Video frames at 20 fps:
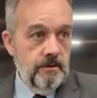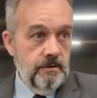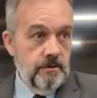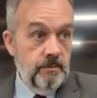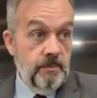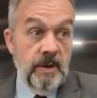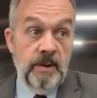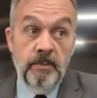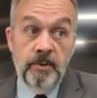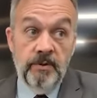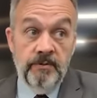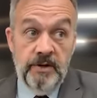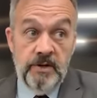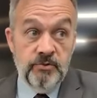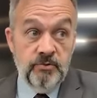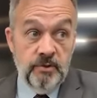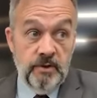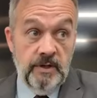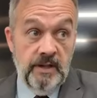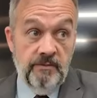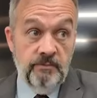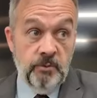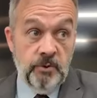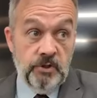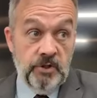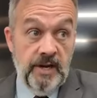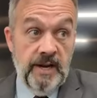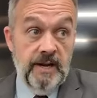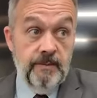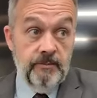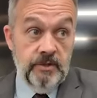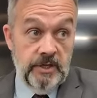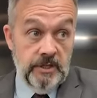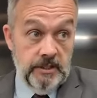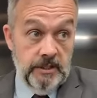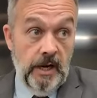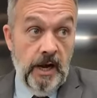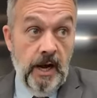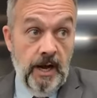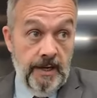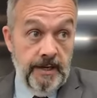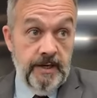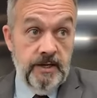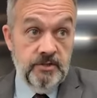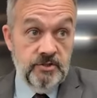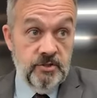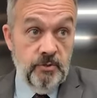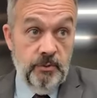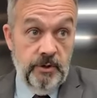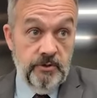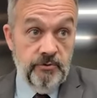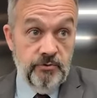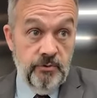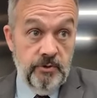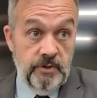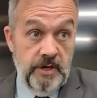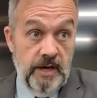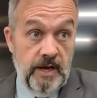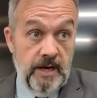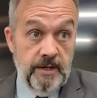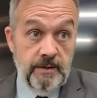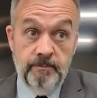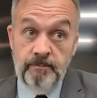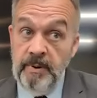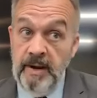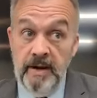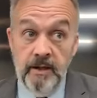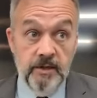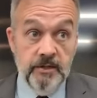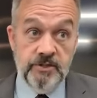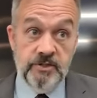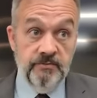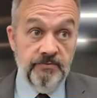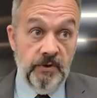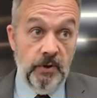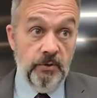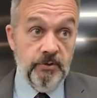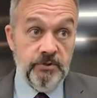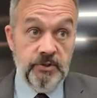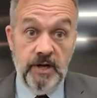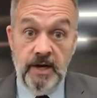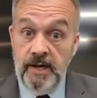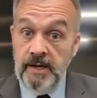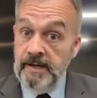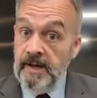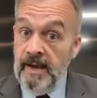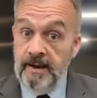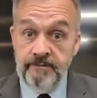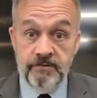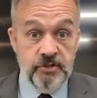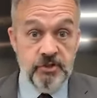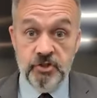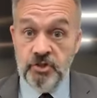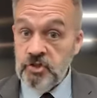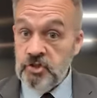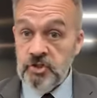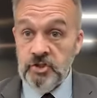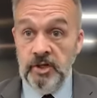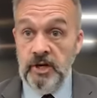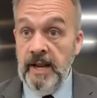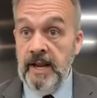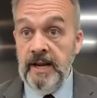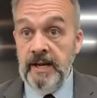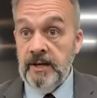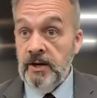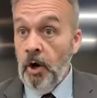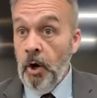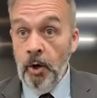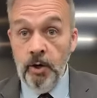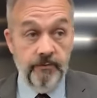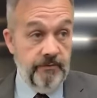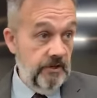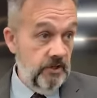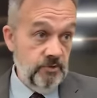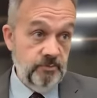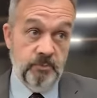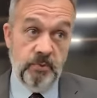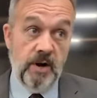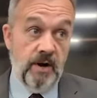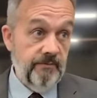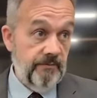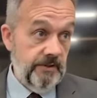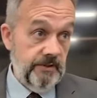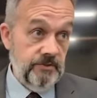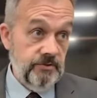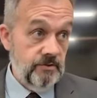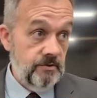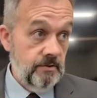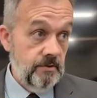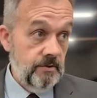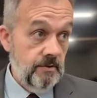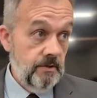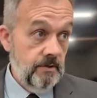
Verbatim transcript: the people of Israel have proclaimed that God is the one true God. Baal is a false God. I've just slain all of his prophets.